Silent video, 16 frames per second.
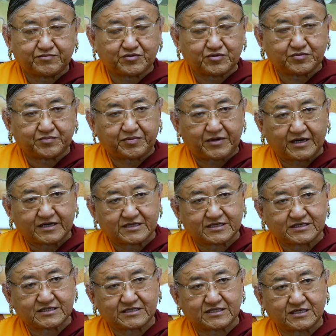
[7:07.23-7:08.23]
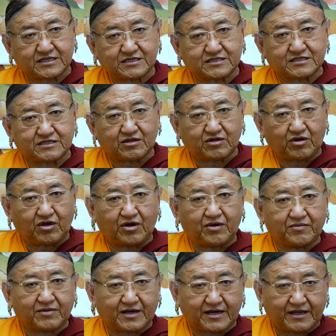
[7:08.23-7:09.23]
to practice is the
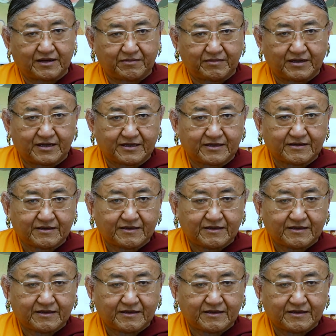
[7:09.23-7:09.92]
law of karma,